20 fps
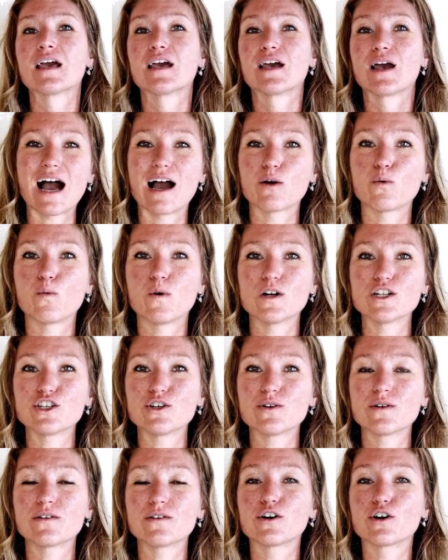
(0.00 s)
I want you
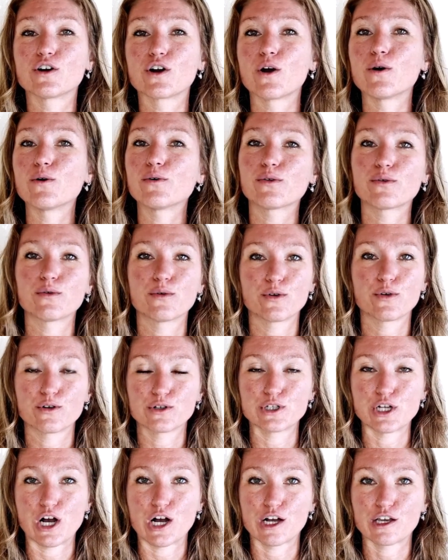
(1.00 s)
to go through your
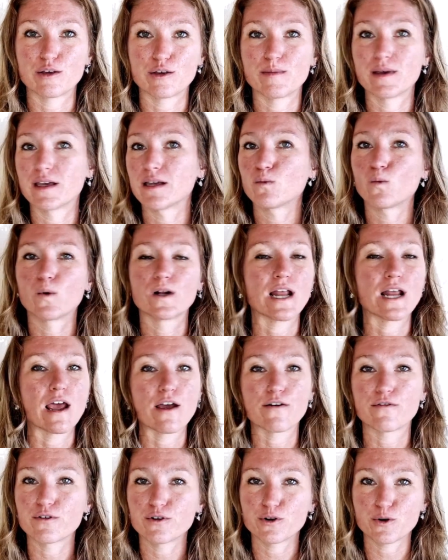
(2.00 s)
document,
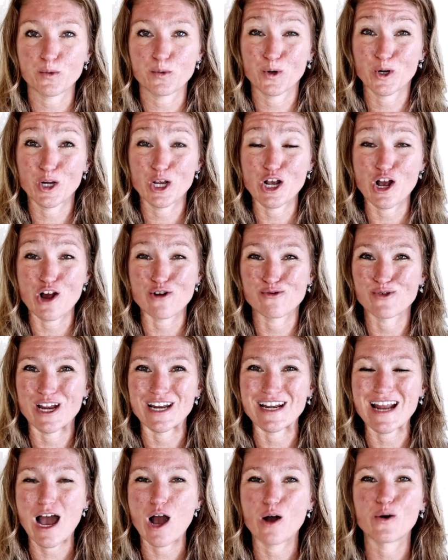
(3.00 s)
whatever you're working on right
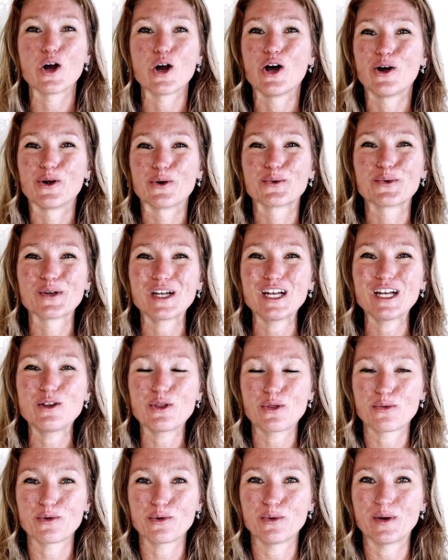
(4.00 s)
now, read
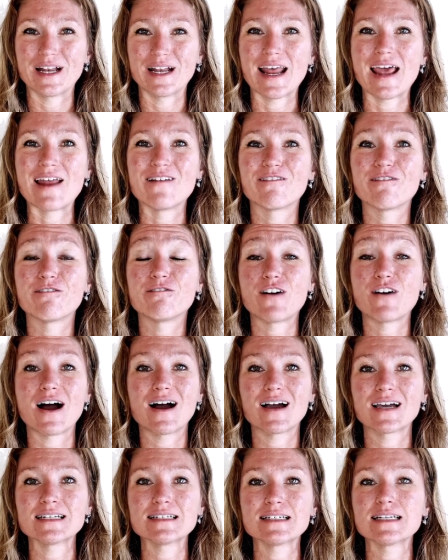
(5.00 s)
through it and
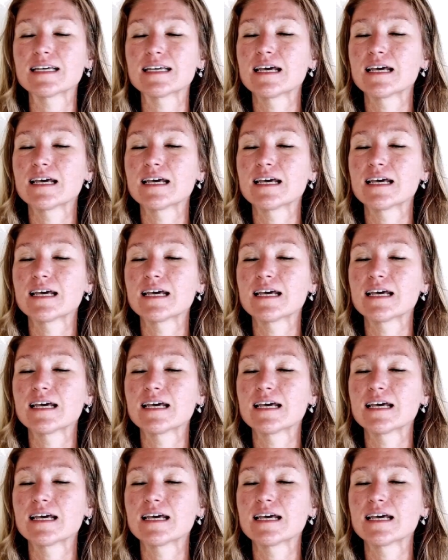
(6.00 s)
find